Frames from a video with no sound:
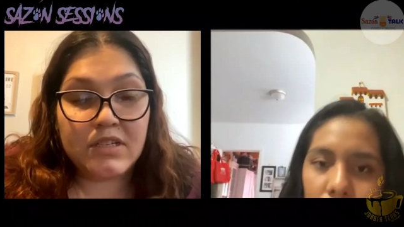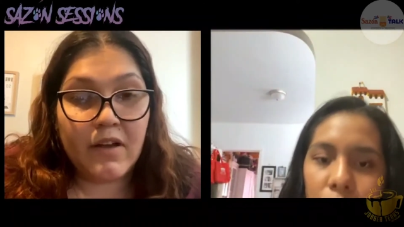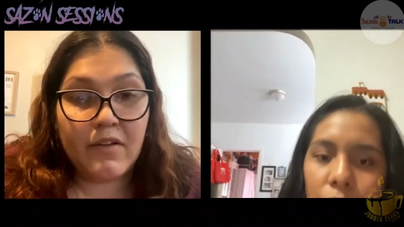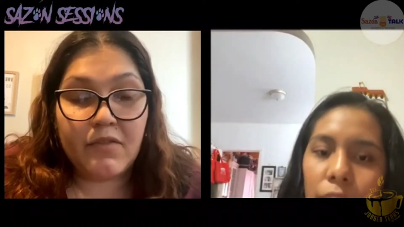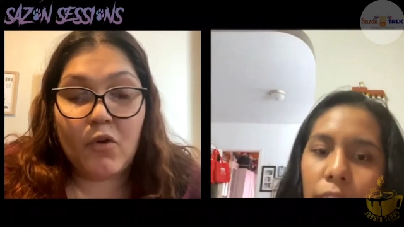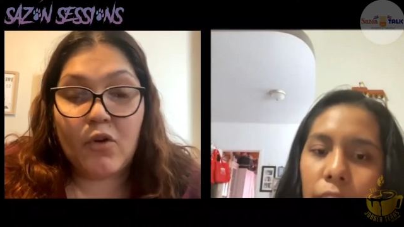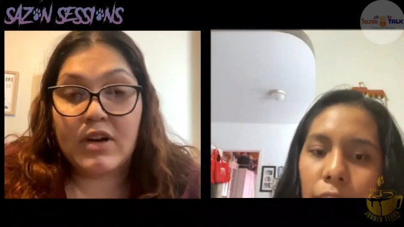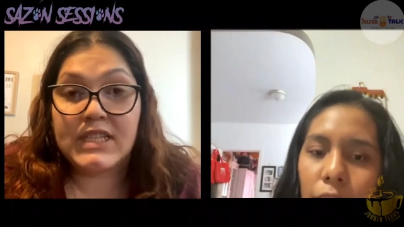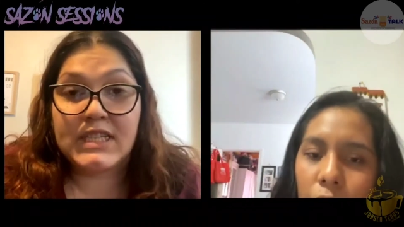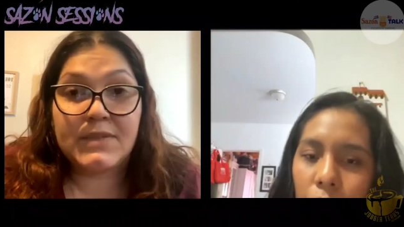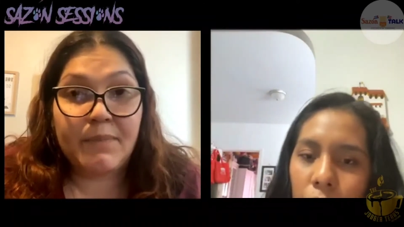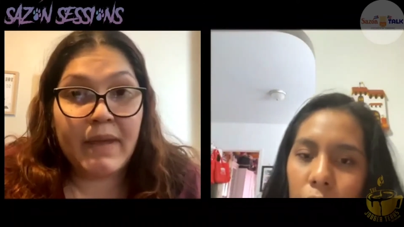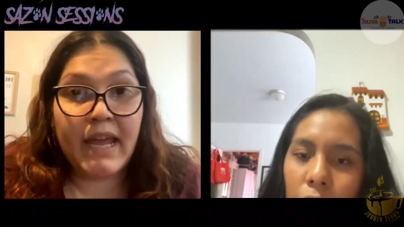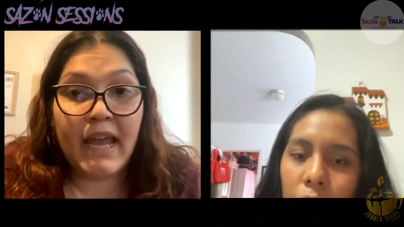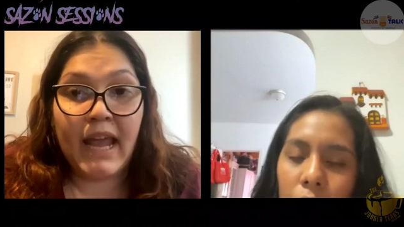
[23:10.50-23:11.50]
Speaker 1: course,
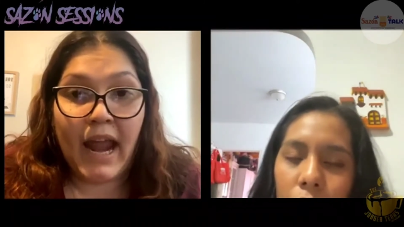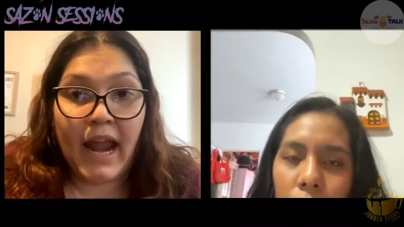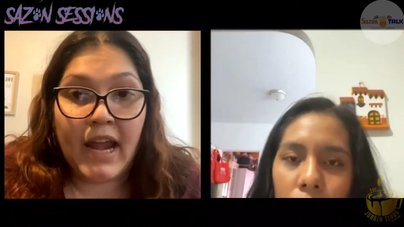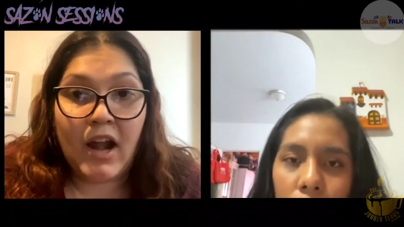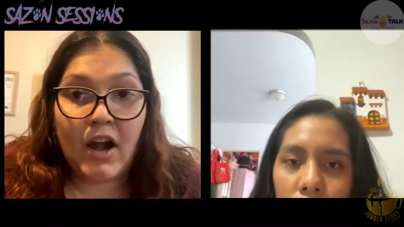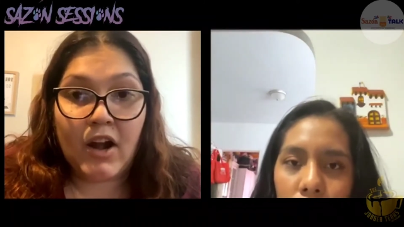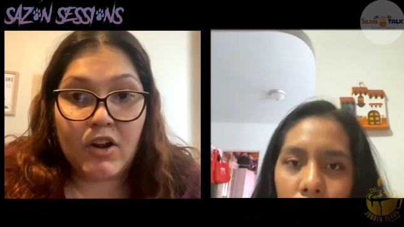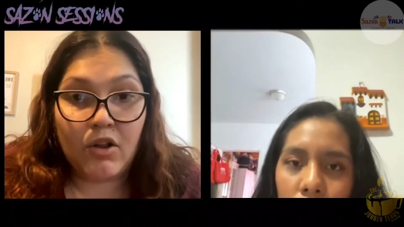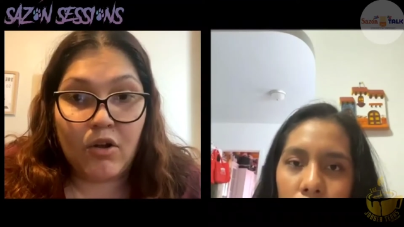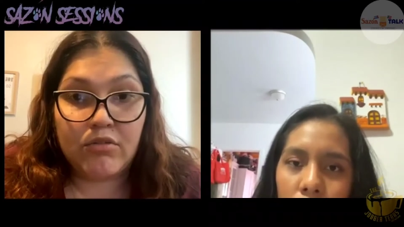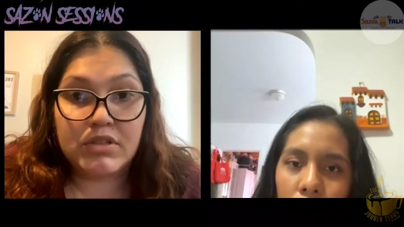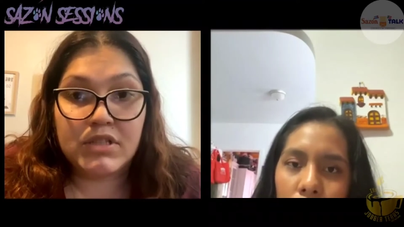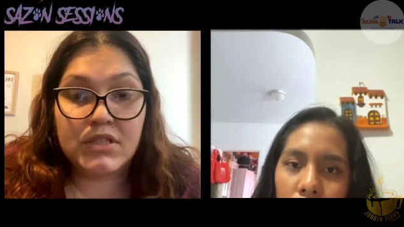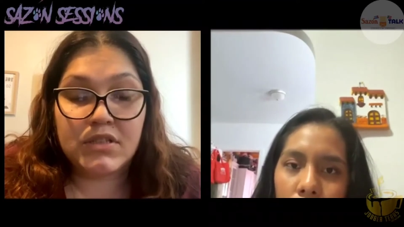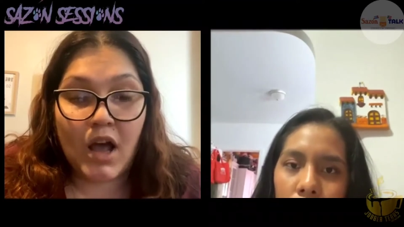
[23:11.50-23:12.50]
me and our close
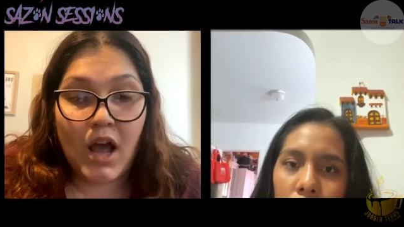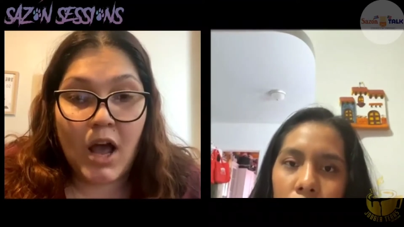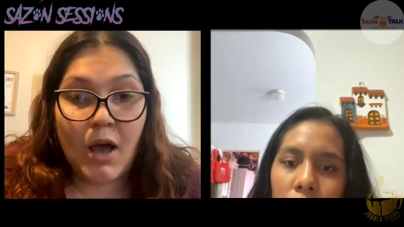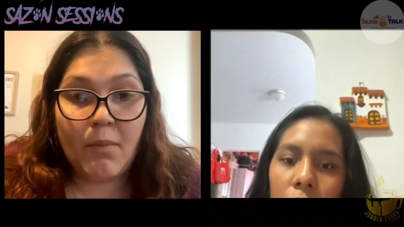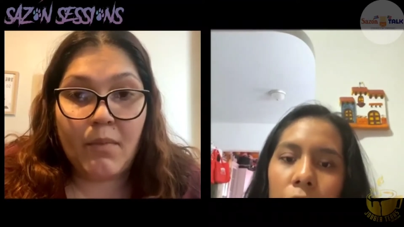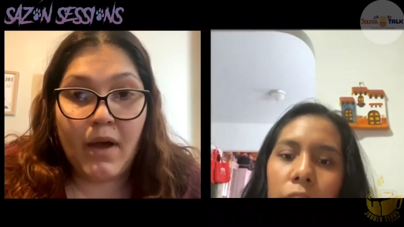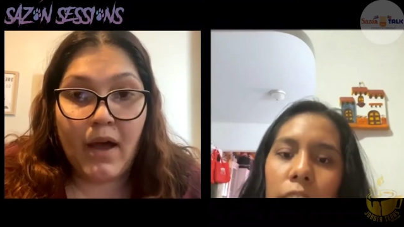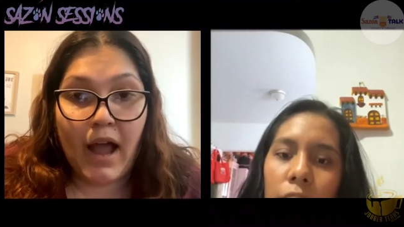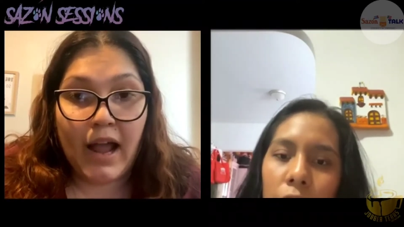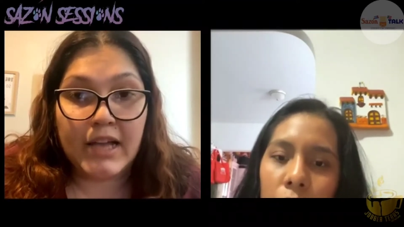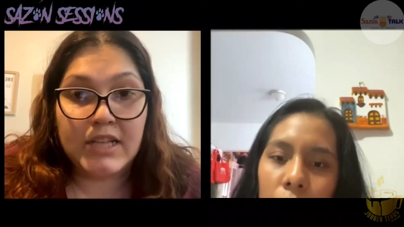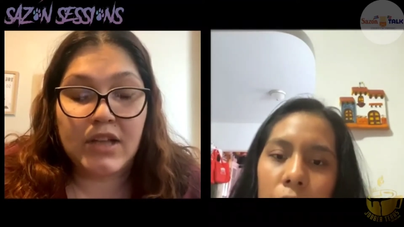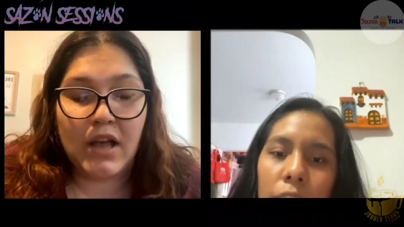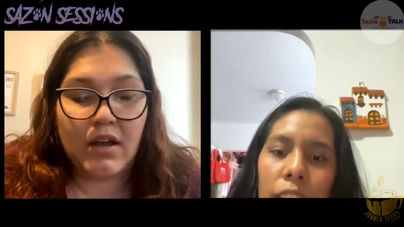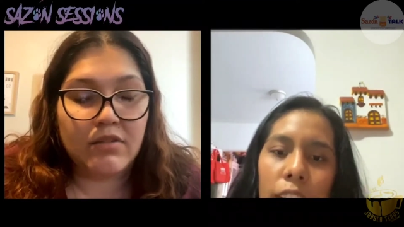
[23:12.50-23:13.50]
um high,
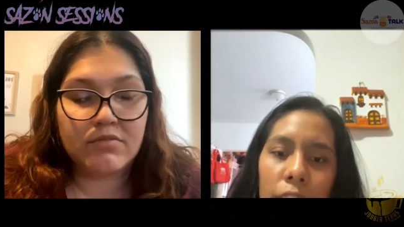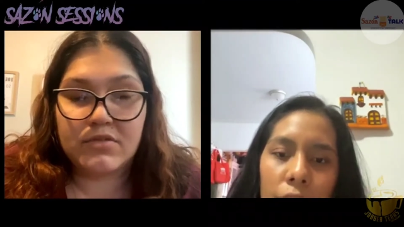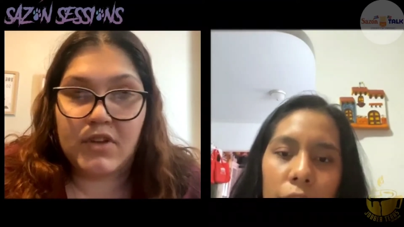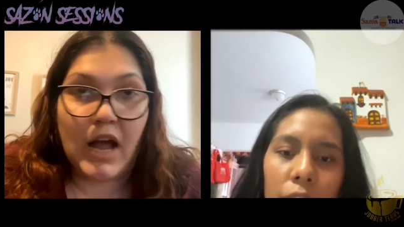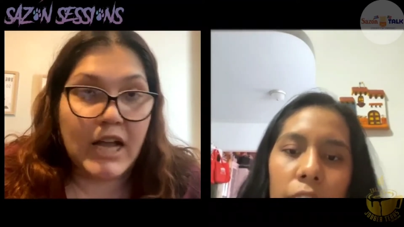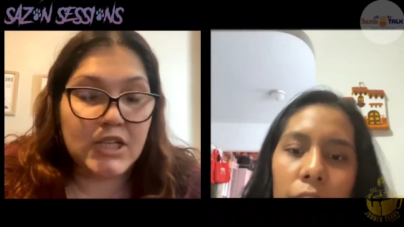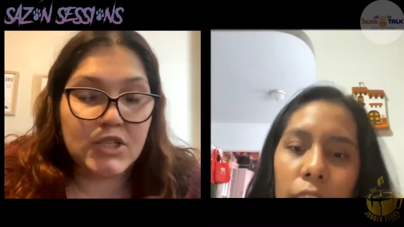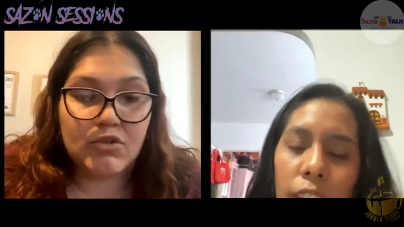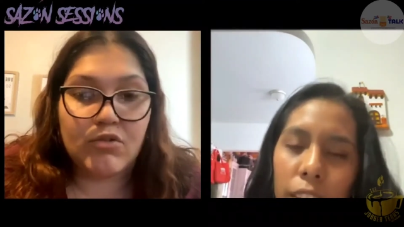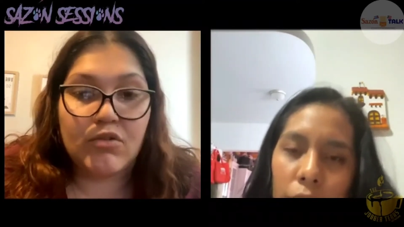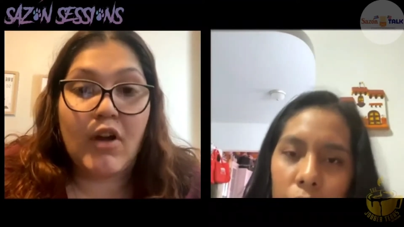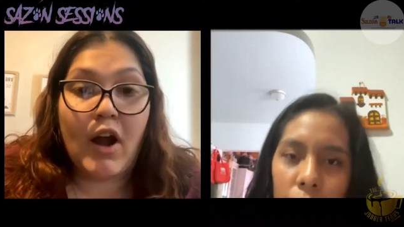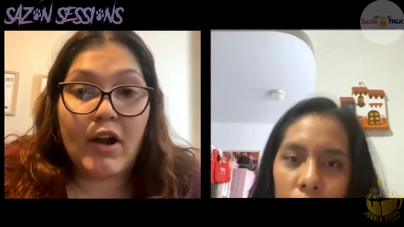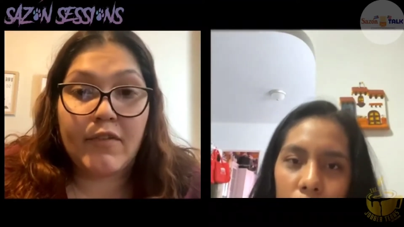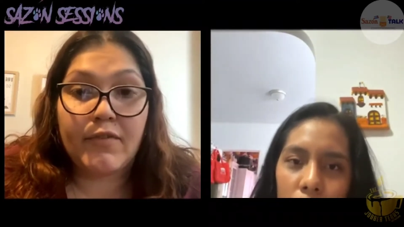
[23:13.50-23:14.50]
uh, high school,
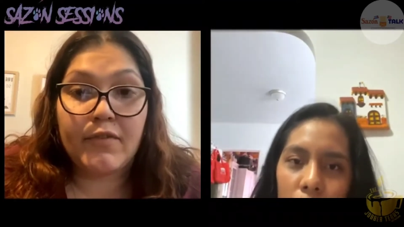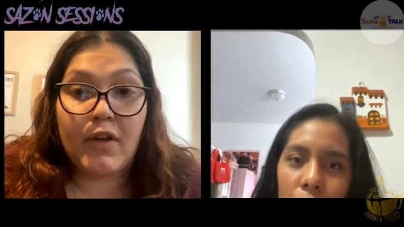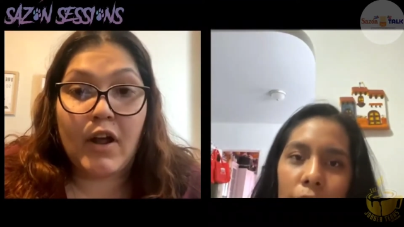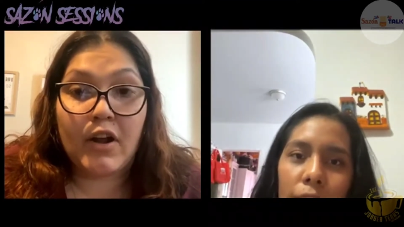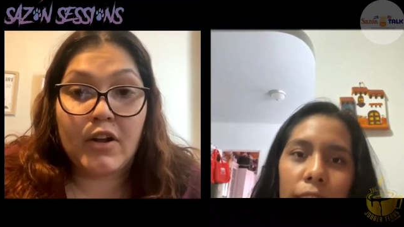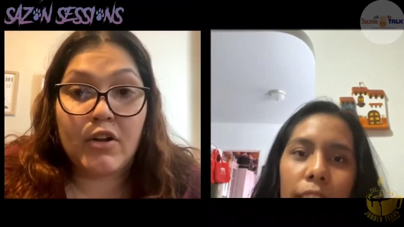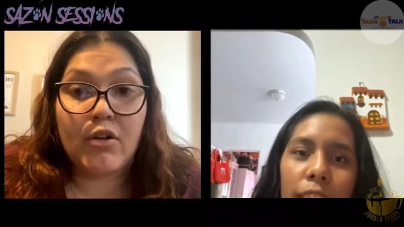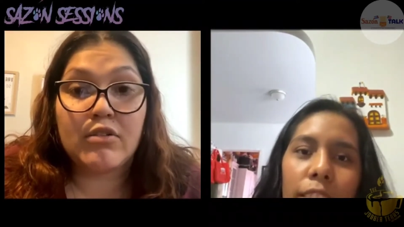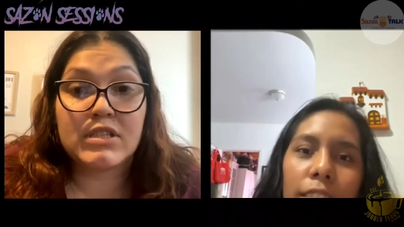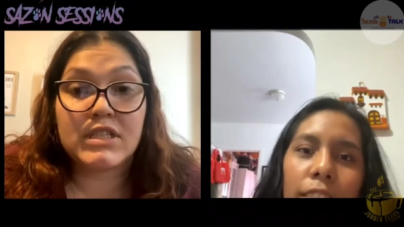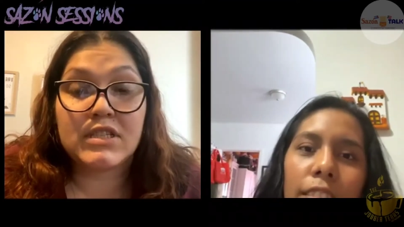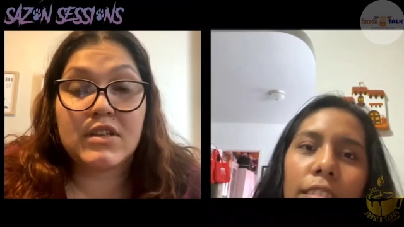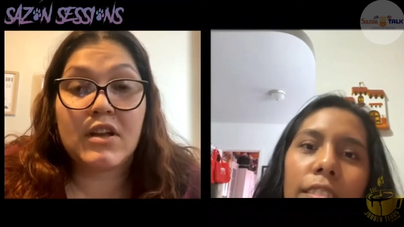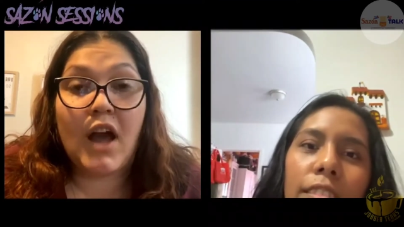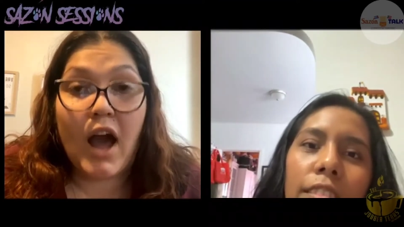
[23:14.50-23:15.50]
our our close
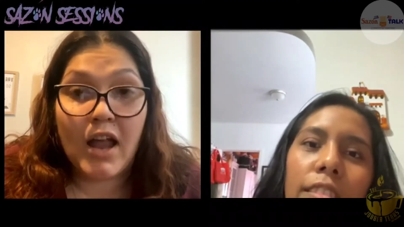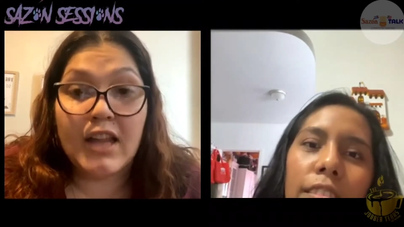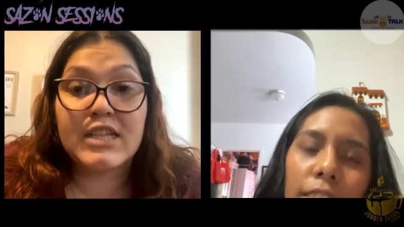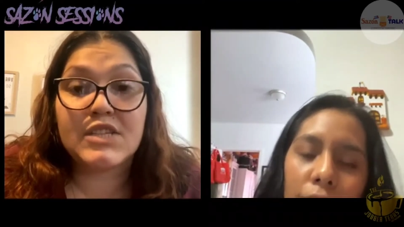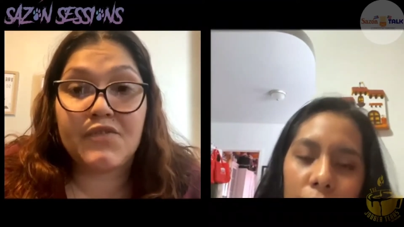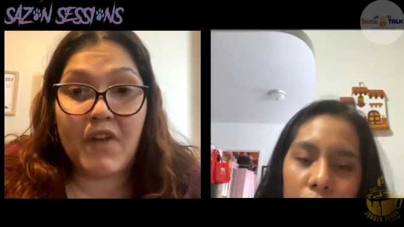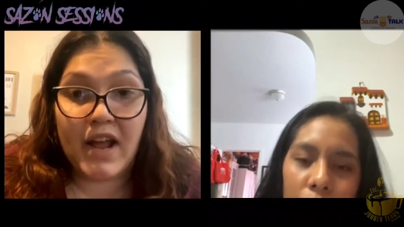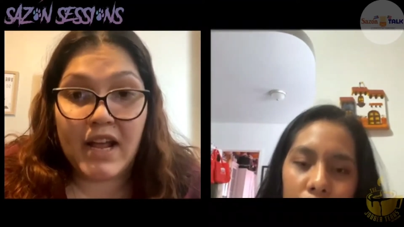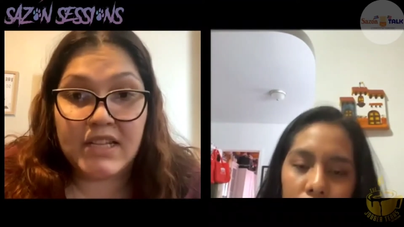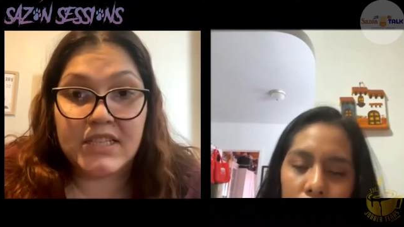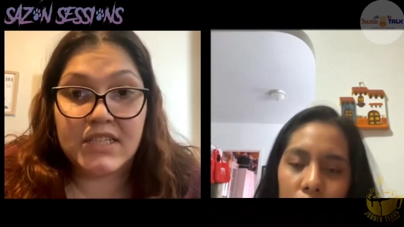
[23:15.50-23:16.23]
college friends,